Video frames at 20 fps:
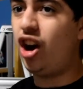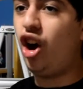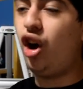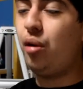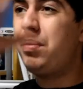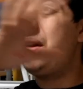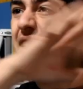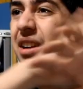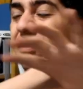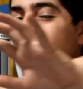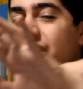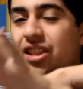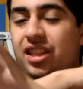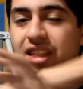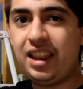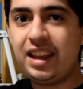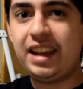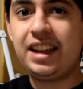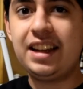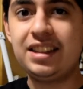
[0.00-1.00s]
all being
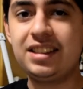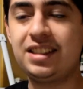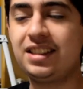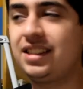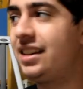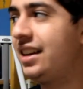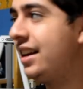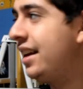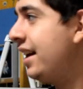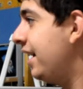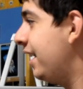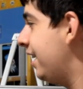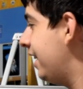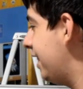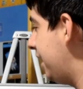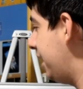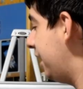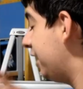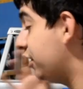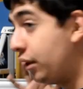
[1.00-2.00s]
released
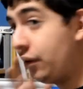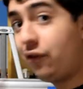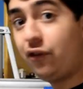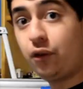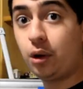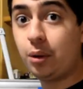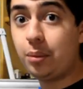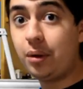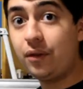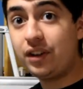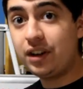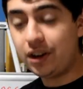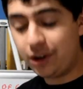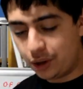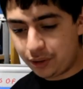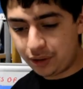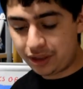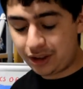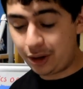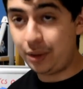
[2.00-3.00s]
in the form of an
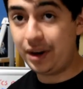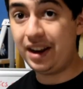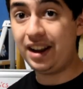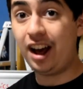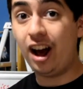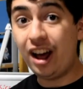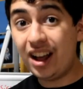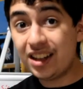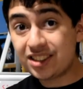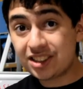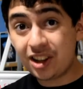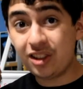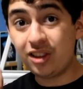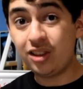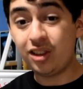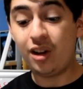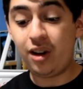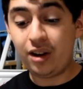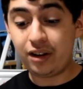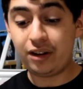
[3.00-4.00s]
earthquake. That's a
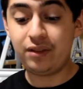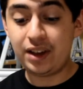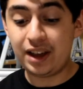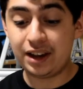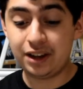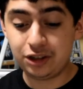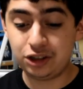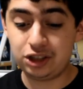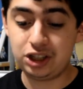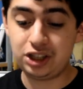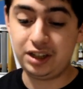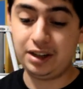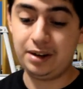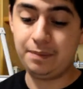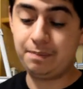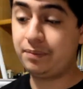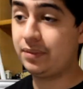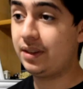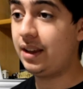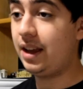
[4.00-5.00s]
lot of energy.
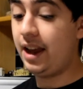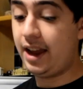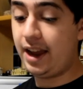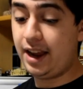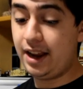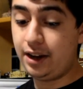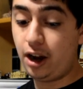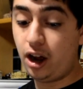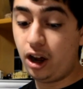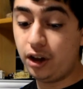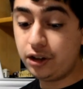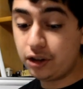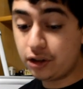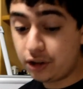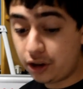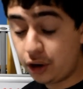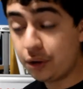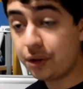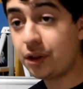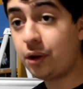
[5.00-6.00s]
And under
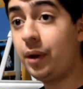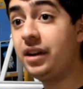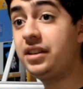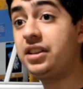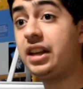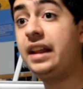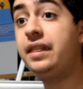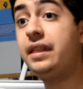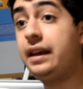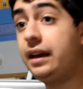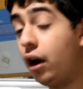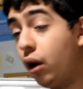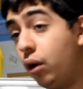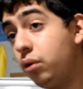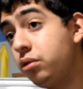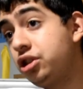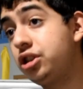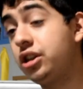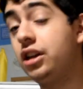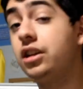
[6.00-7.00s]
earthquakes in the
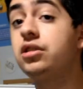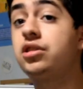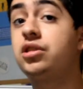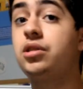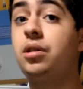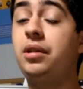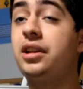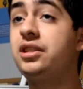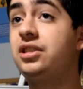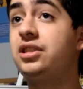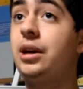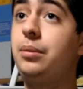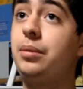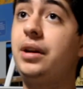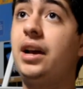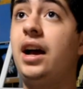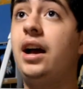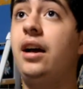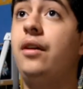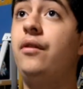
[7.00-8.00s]
ocean, so let's say we
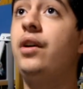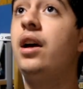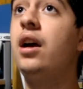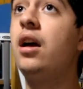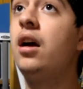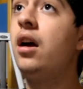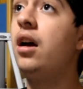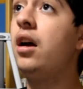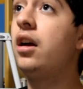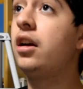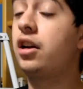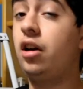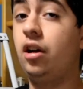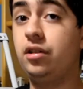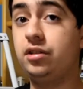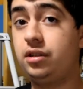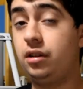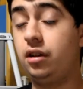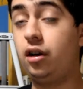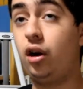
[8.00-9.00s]
have
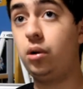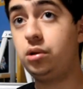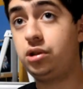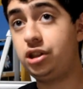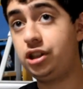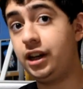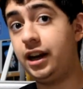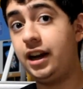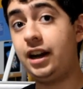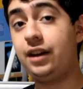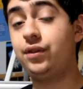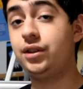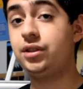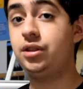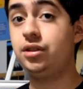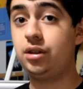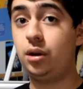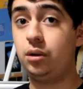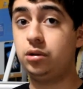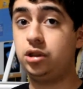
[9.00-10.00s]
oceanic
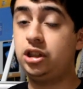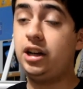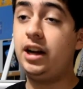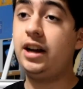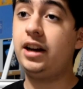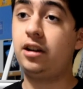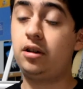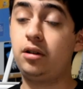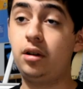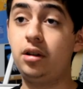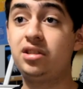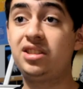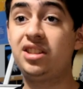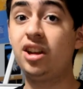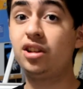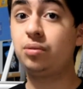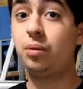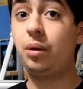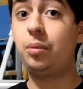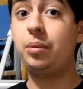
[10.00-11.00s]
versus oceanic crust,
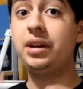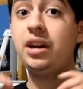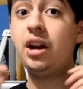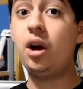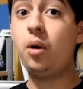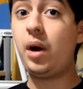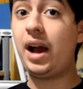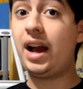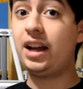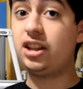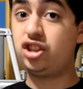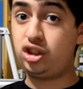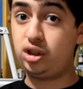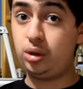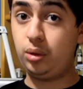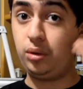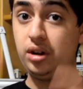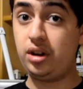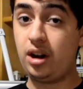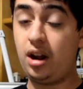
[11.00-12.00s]
those what we know as
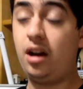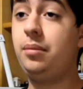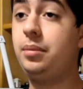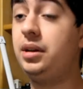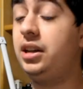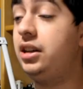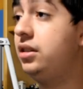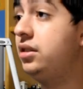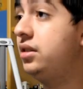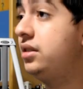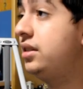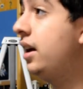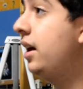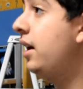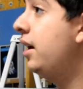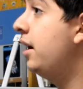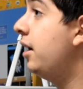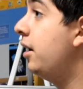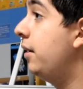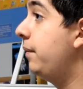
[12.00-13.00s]
tsunamis,
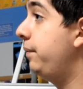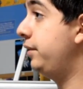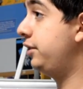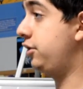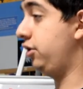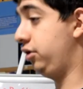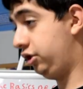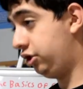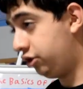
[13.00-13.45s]
which are